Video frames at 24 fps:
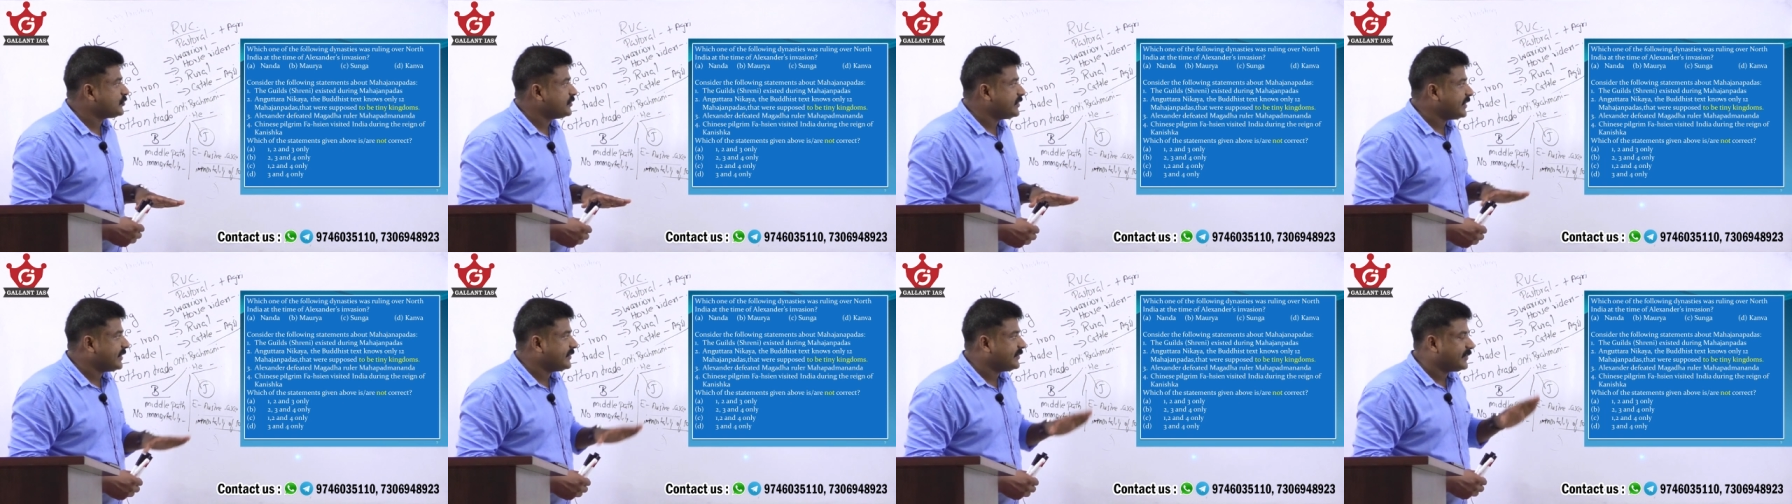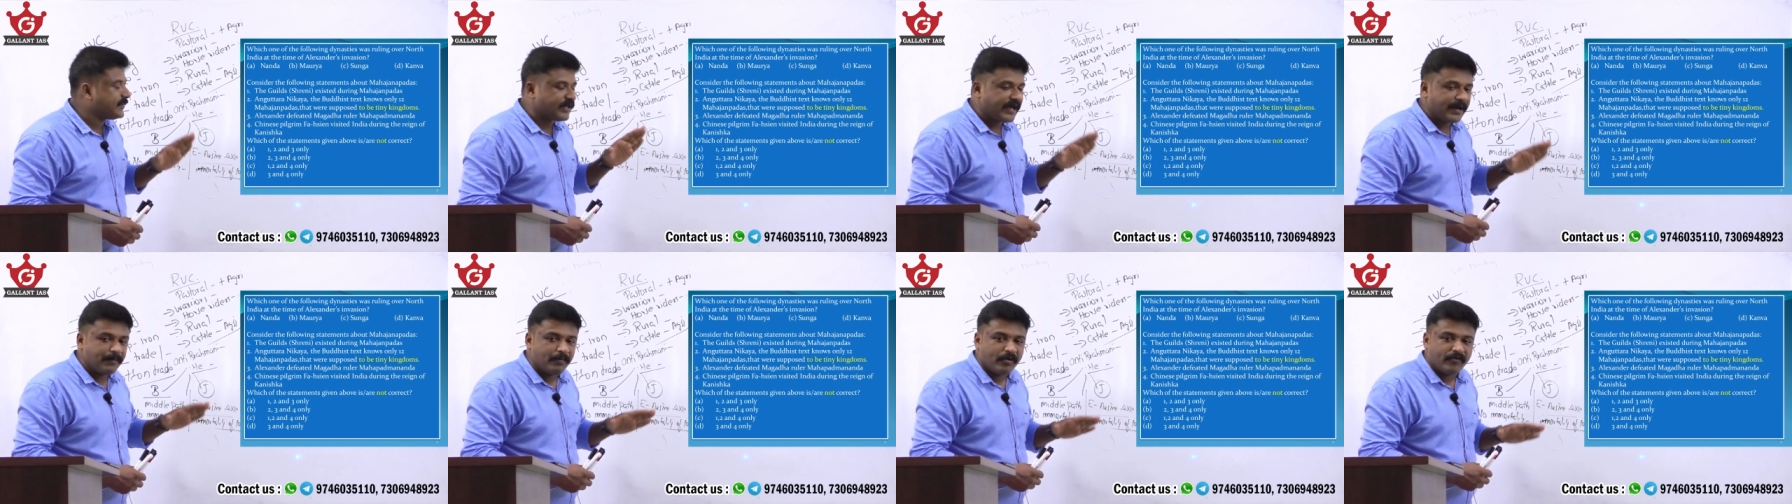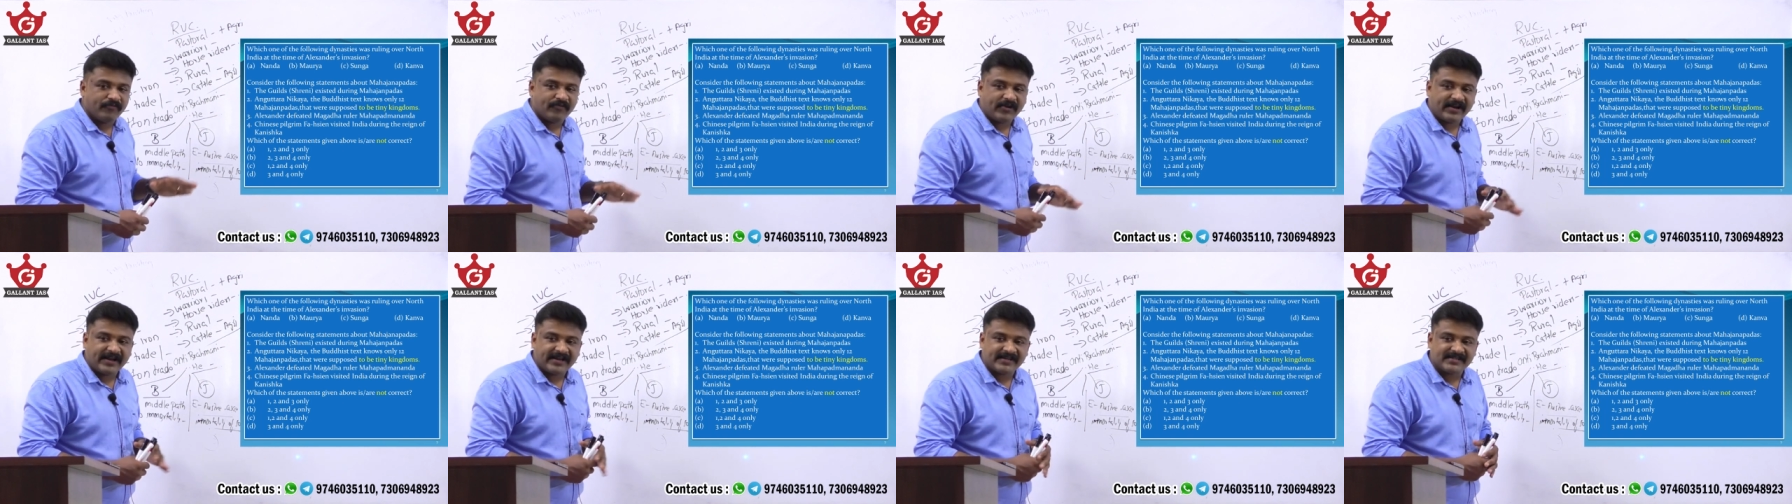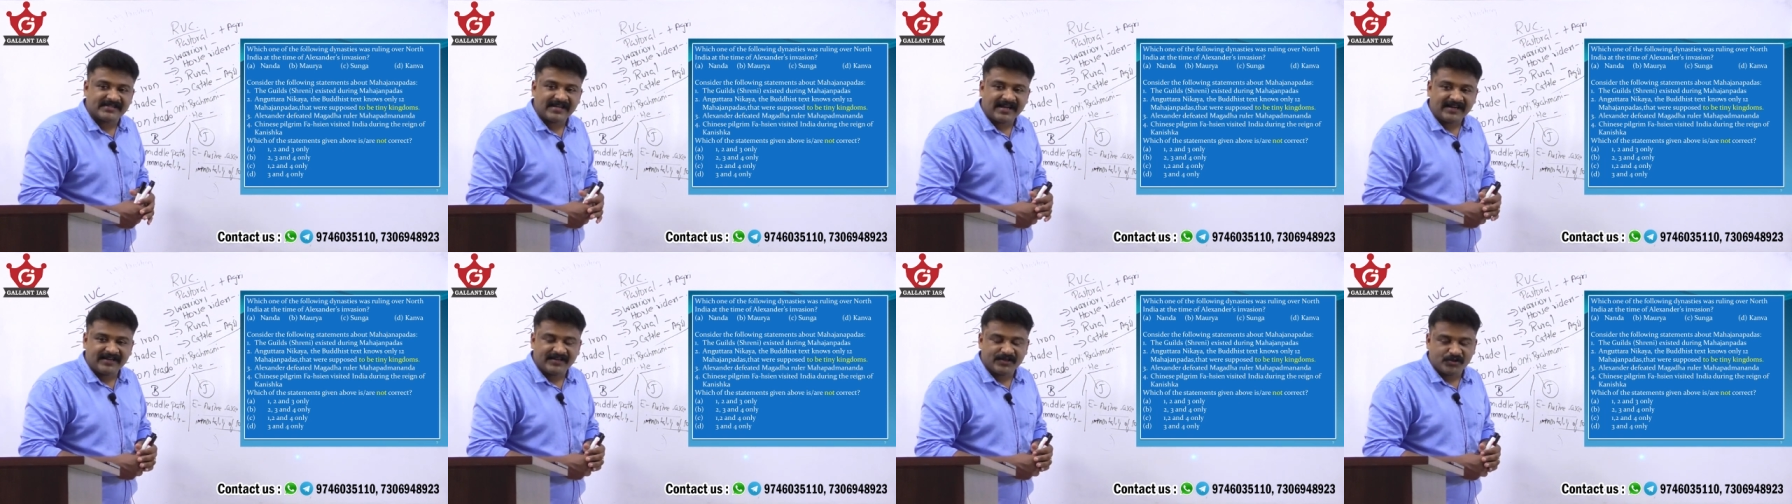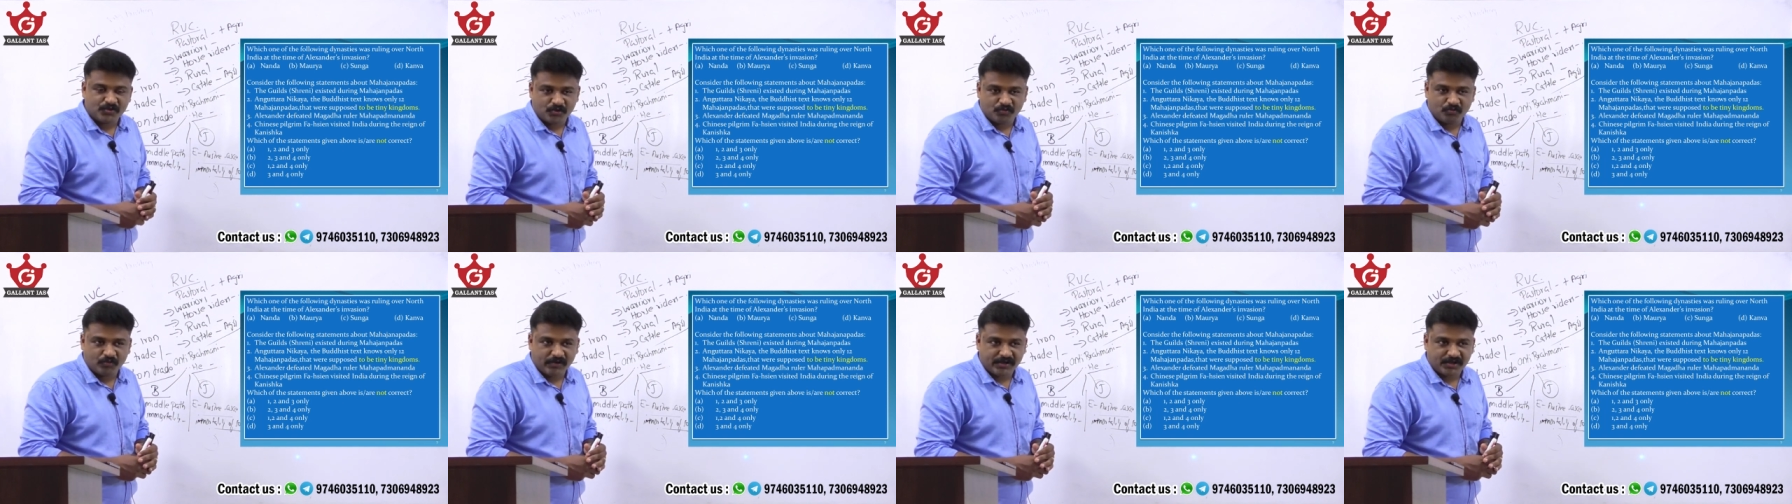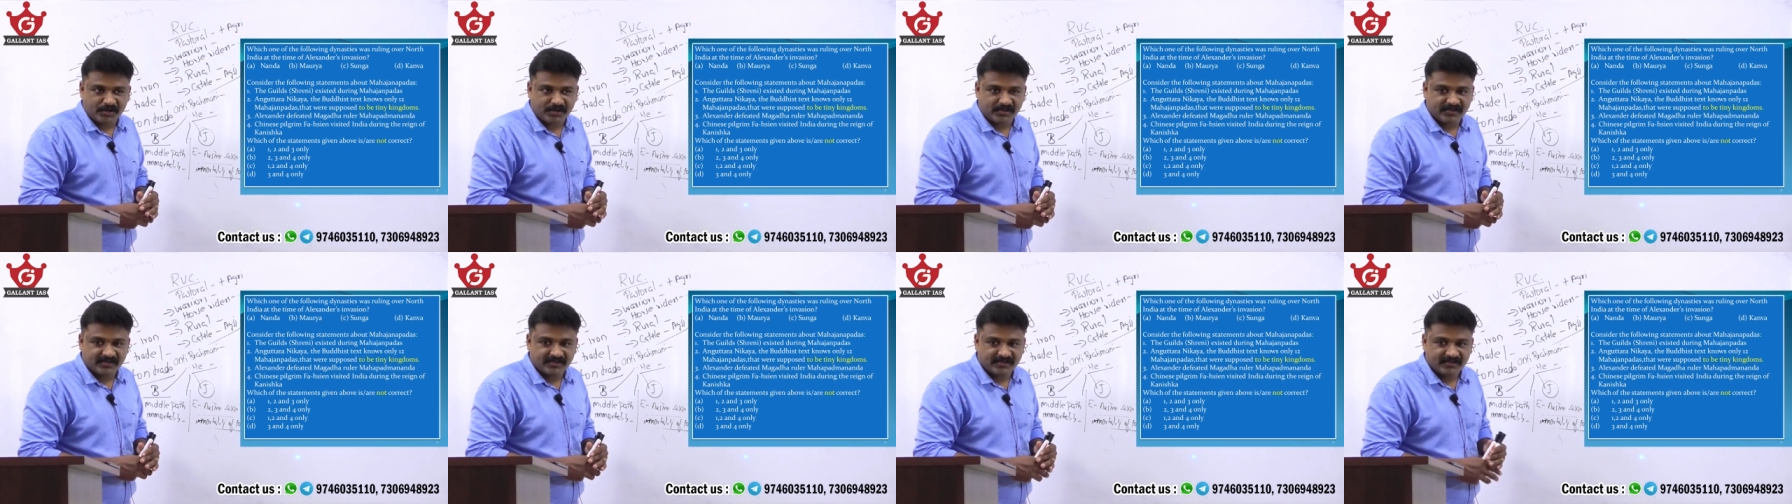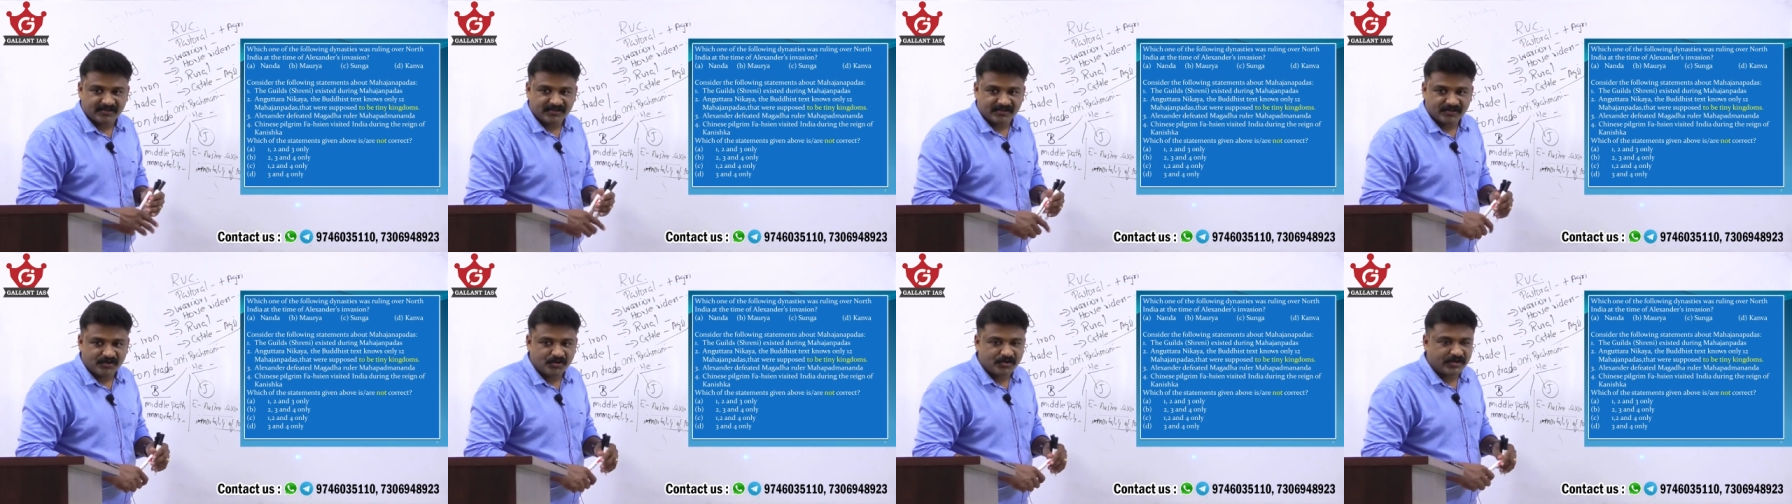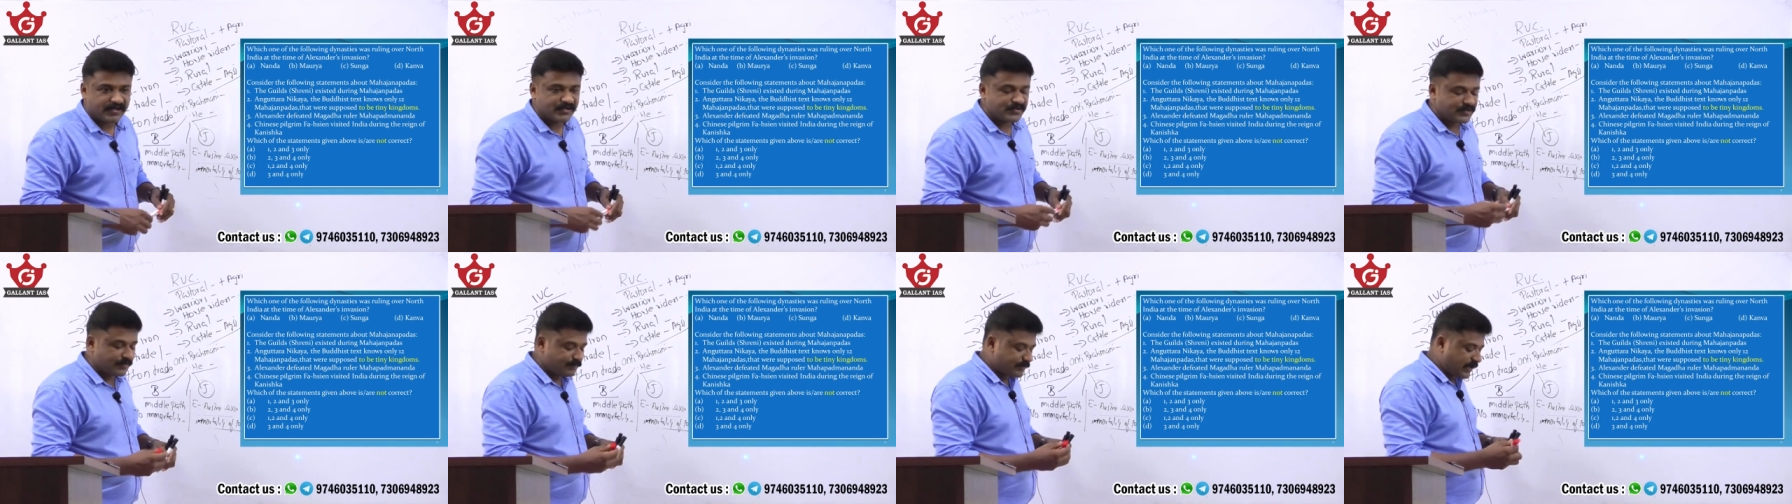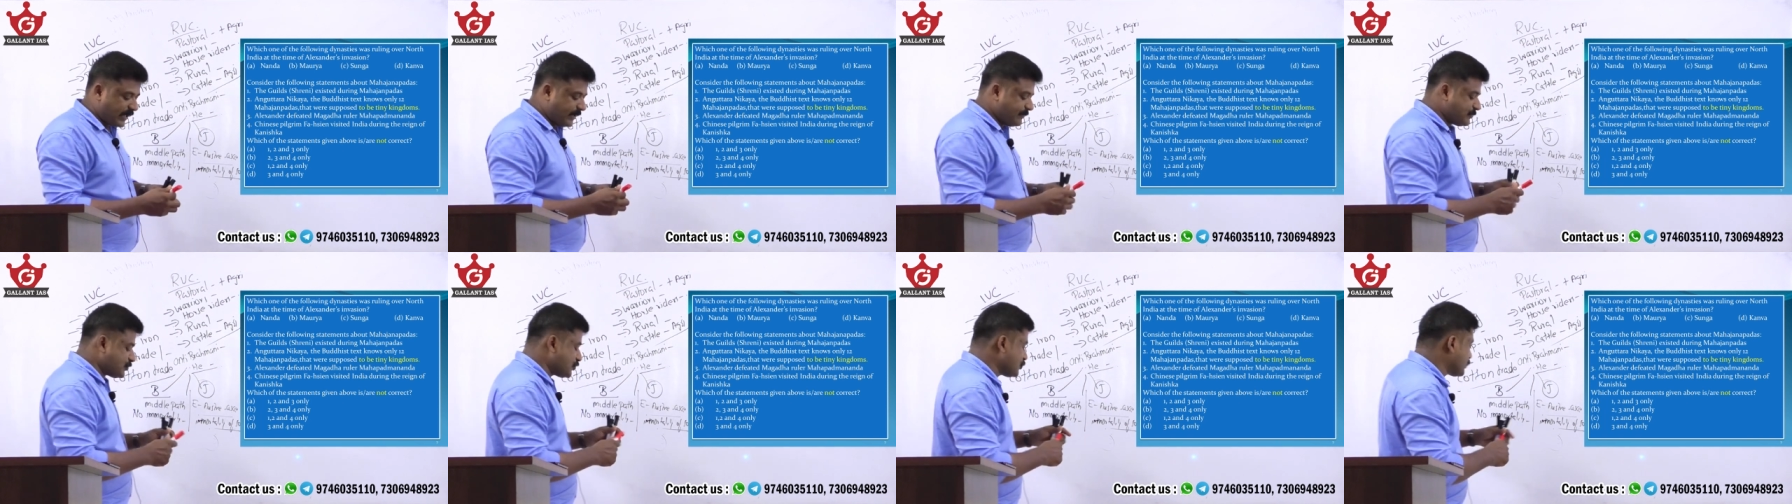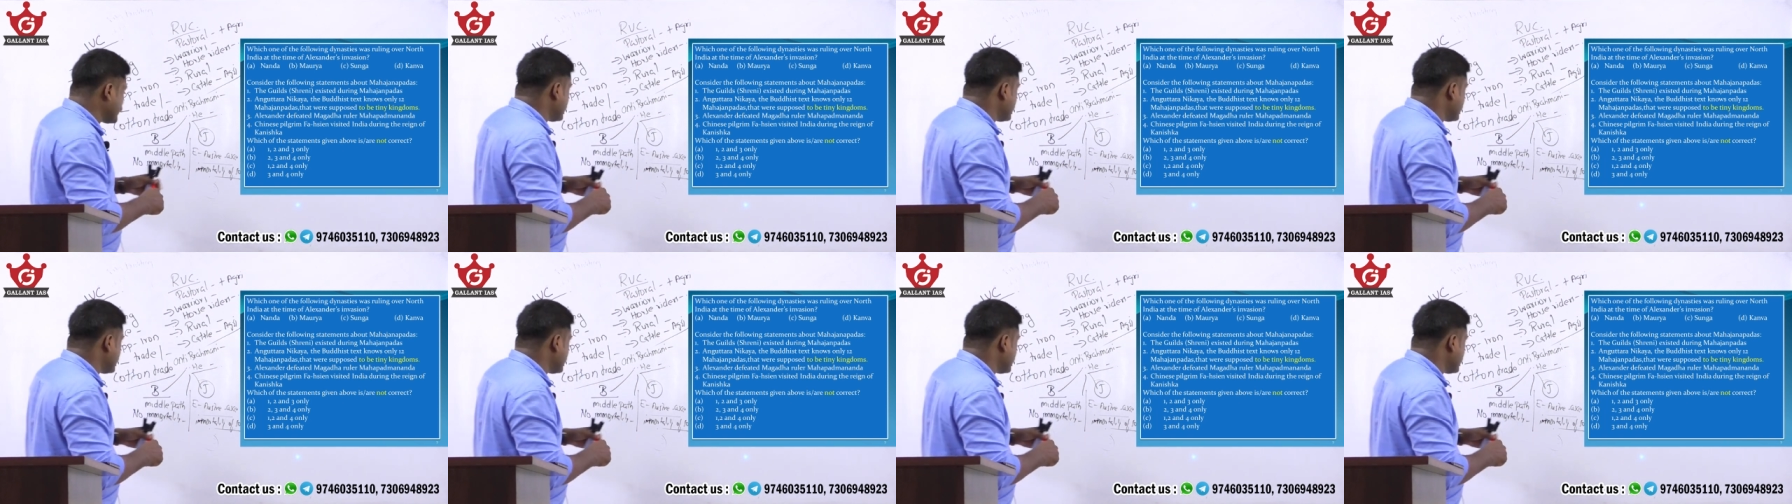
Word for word: India at the time of Alexander's invasion? Okay, sometimes you